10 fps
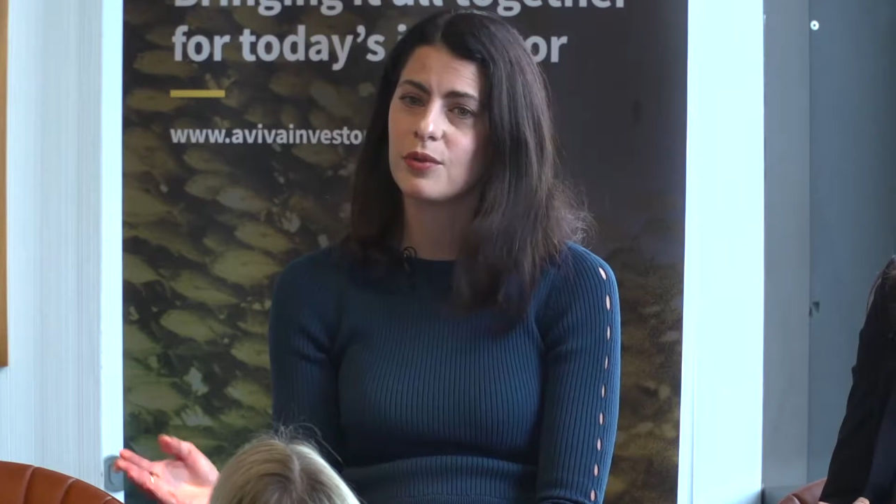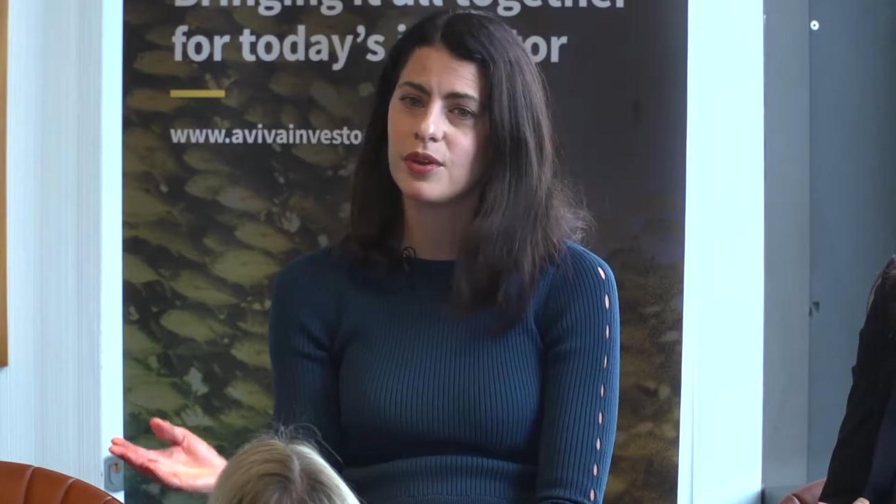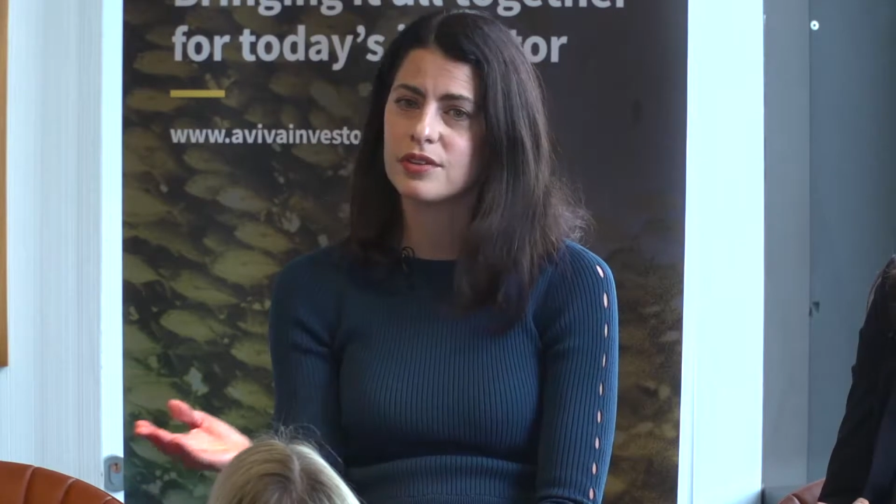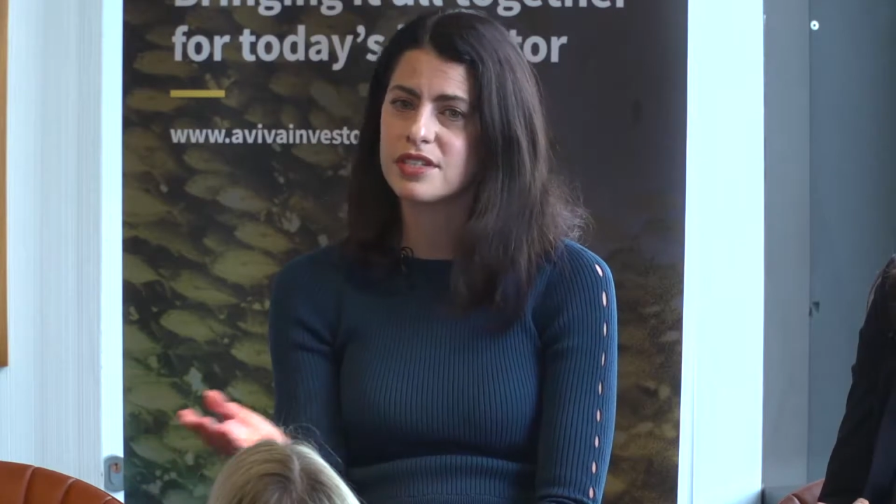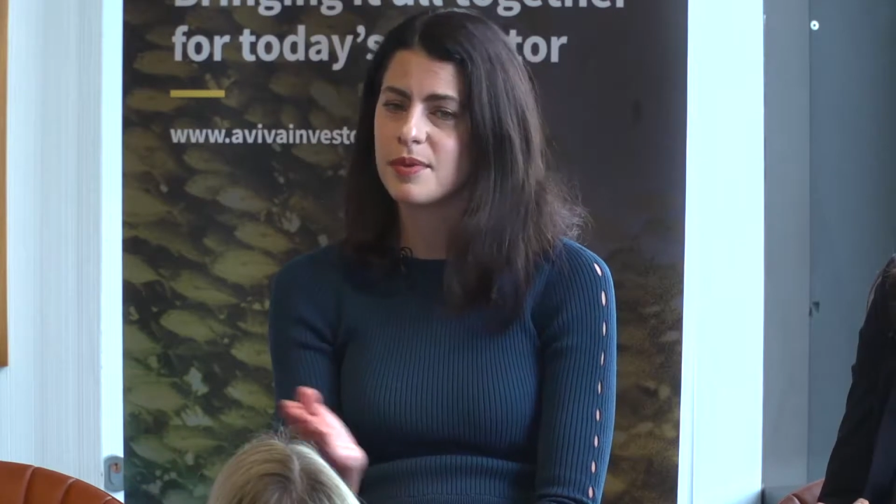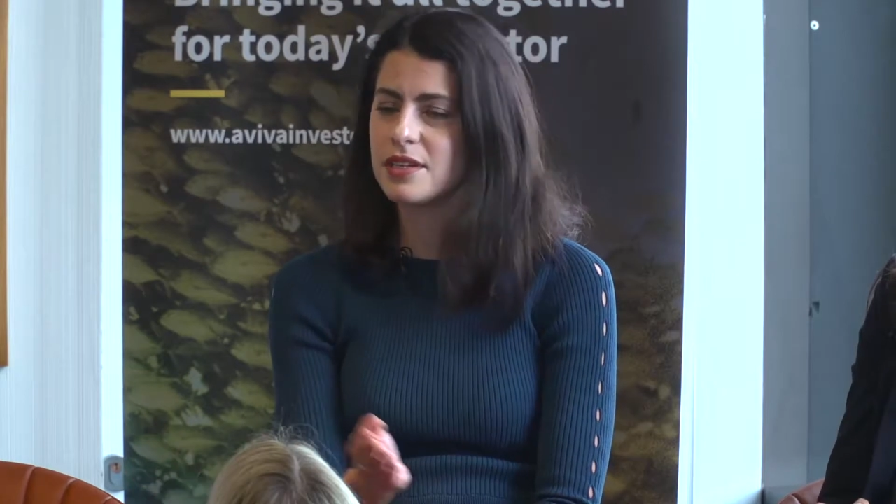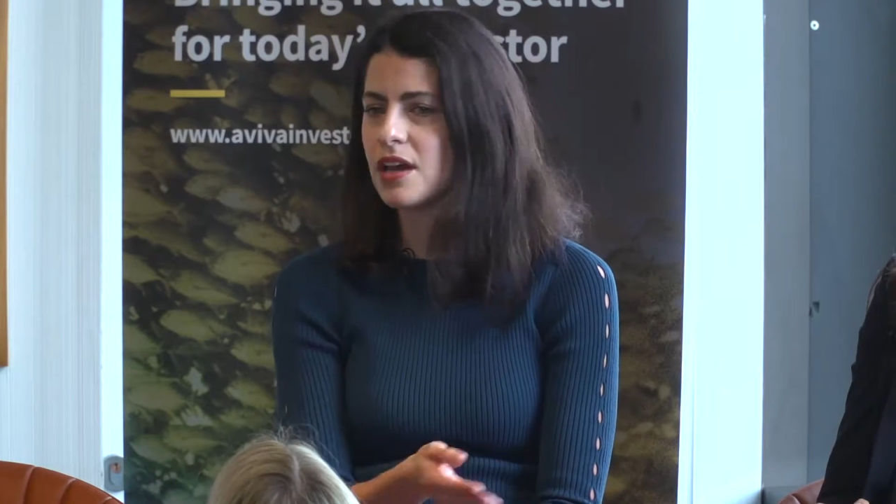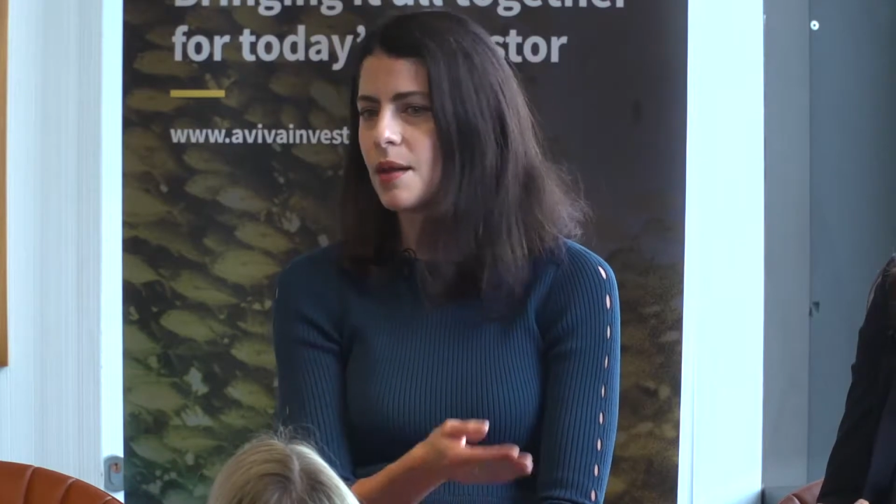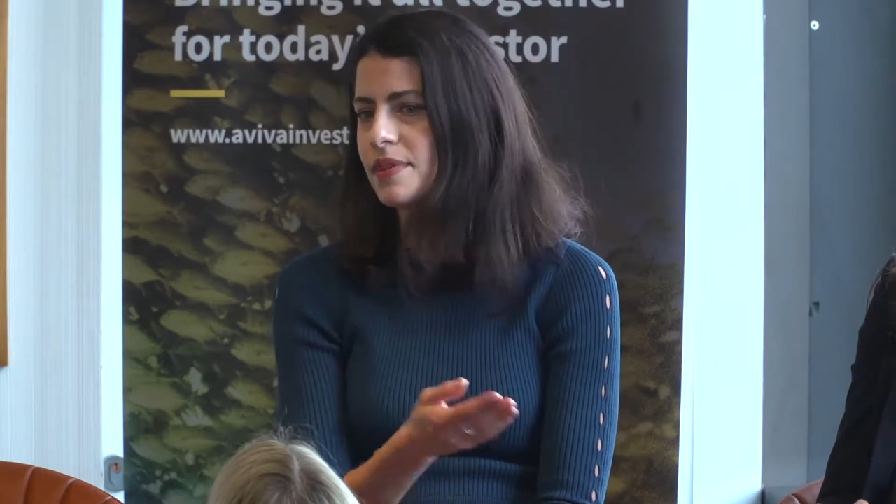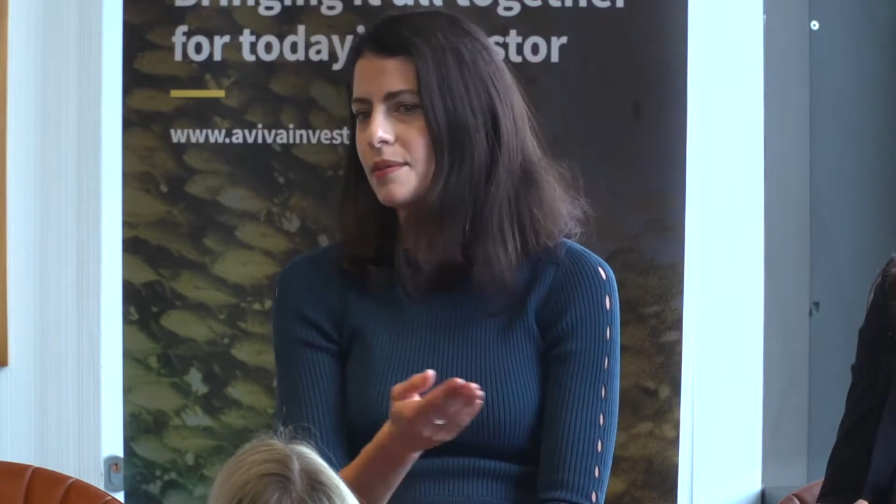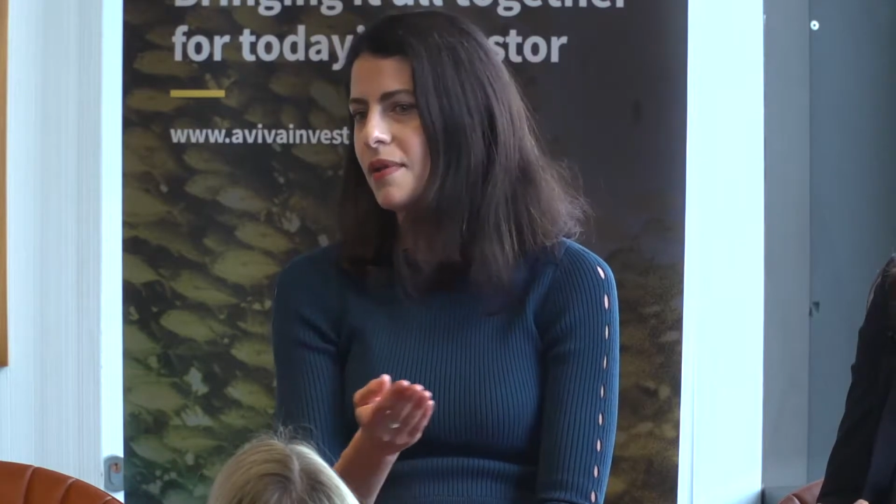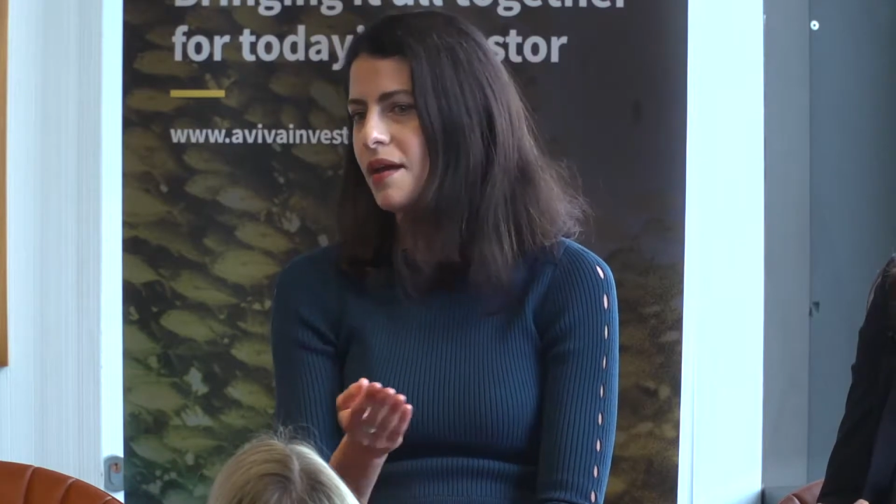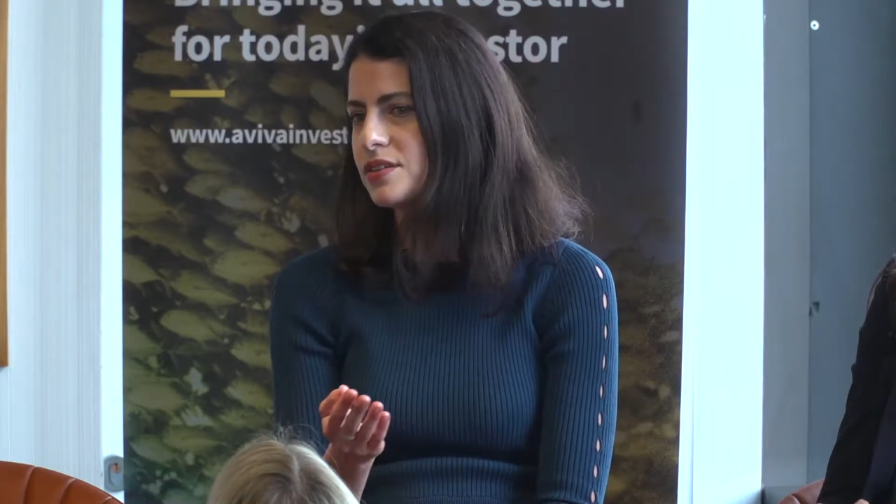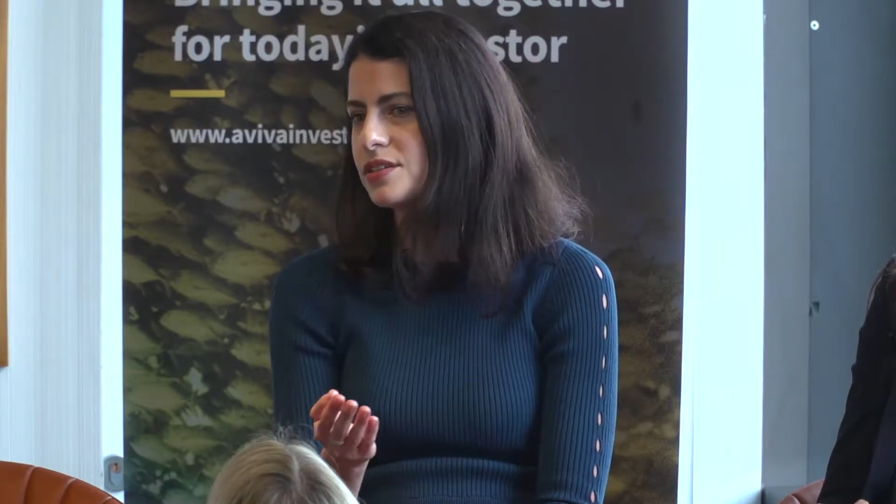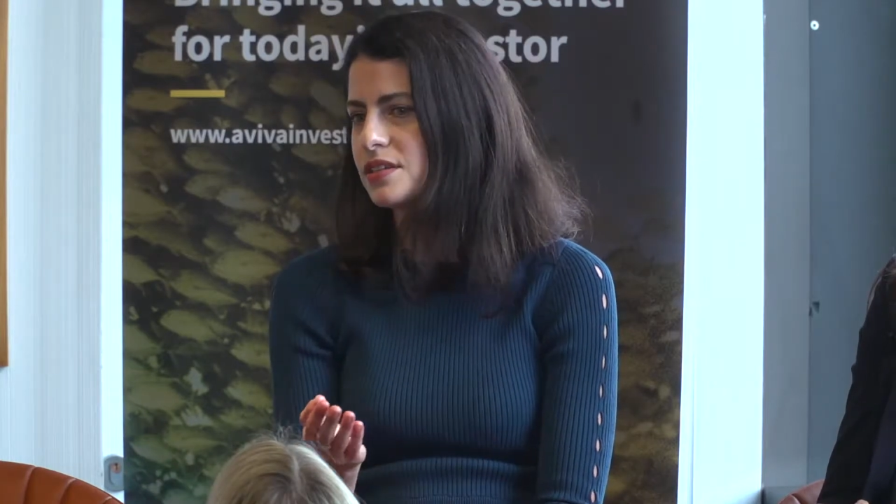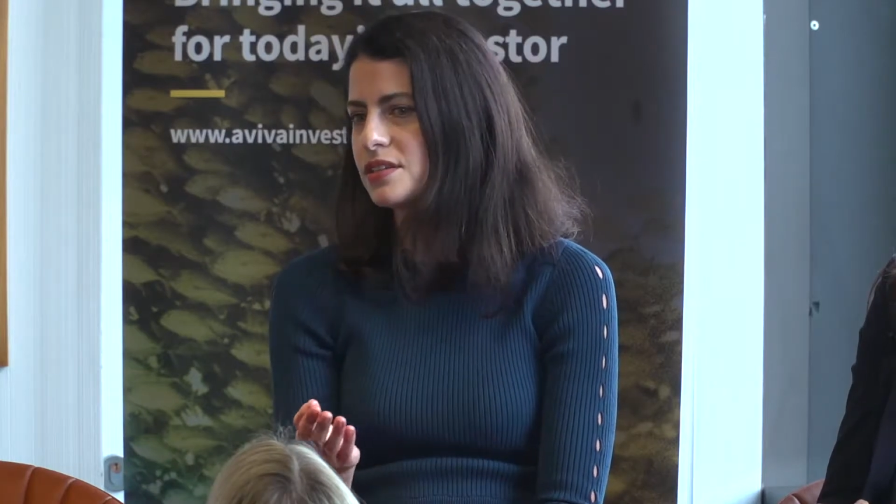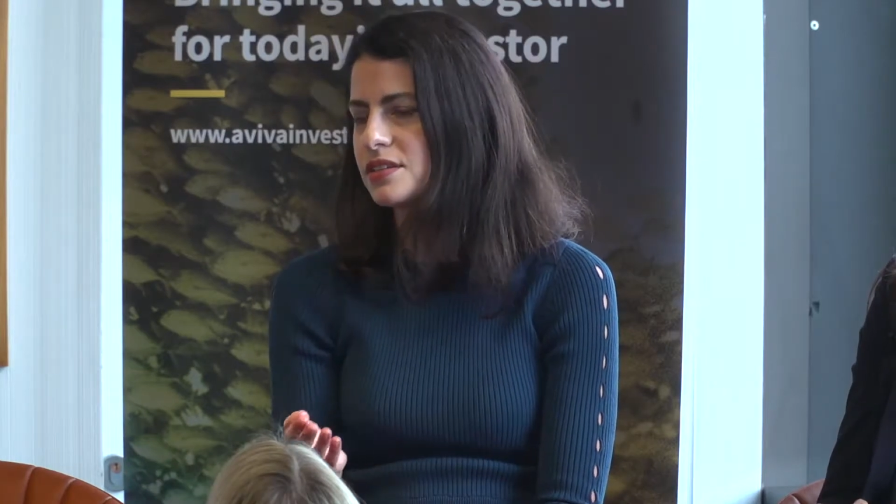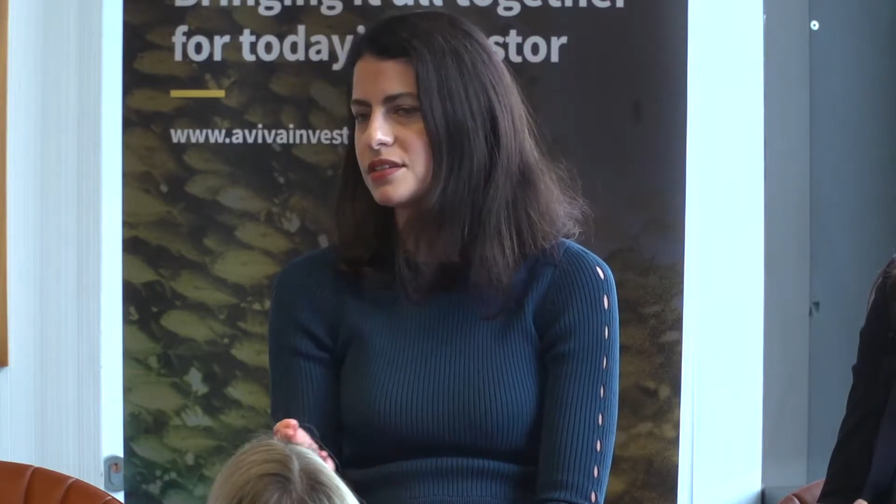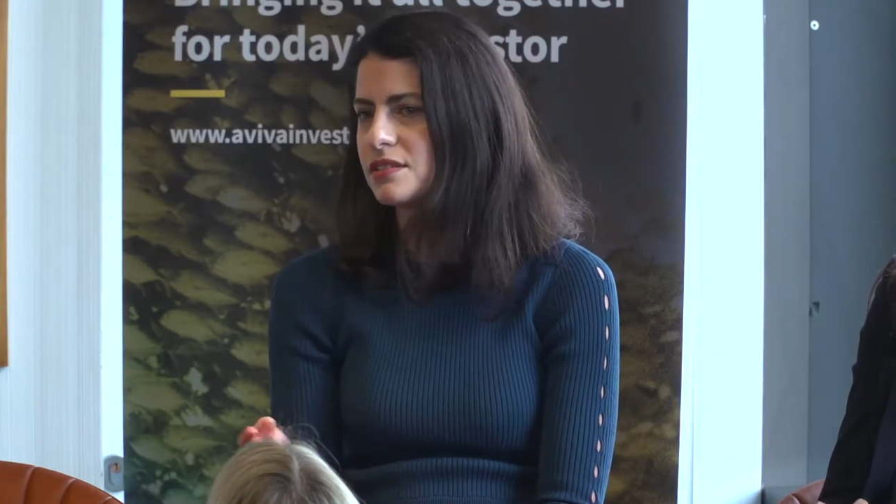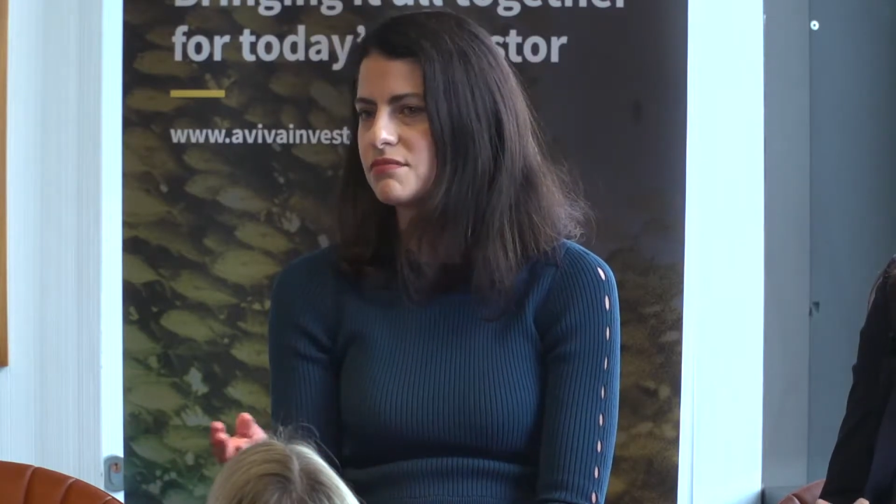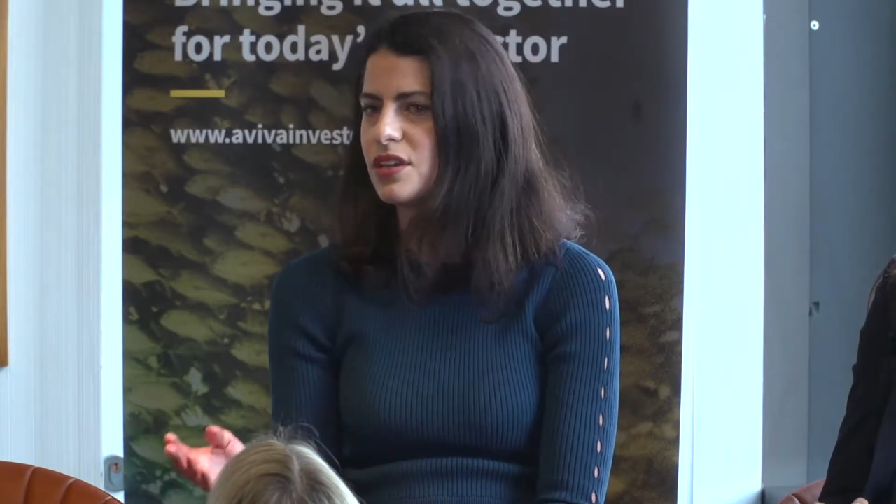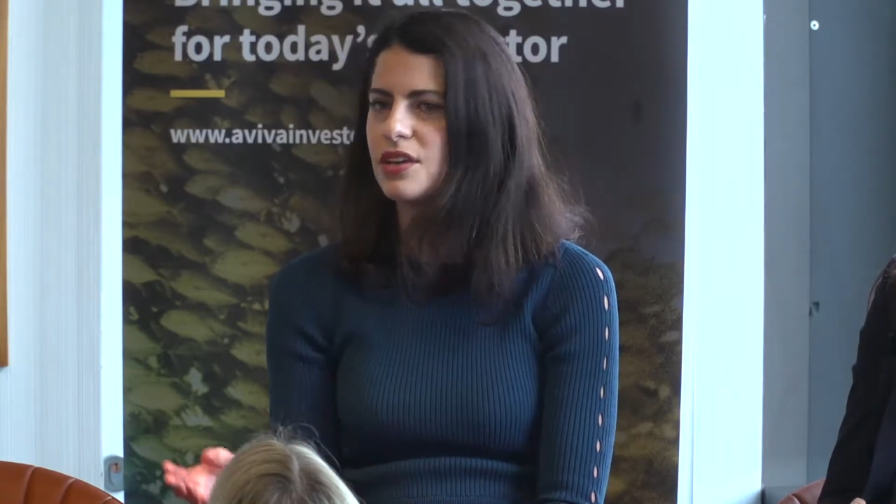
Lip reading: We got to spend time in the mountains and,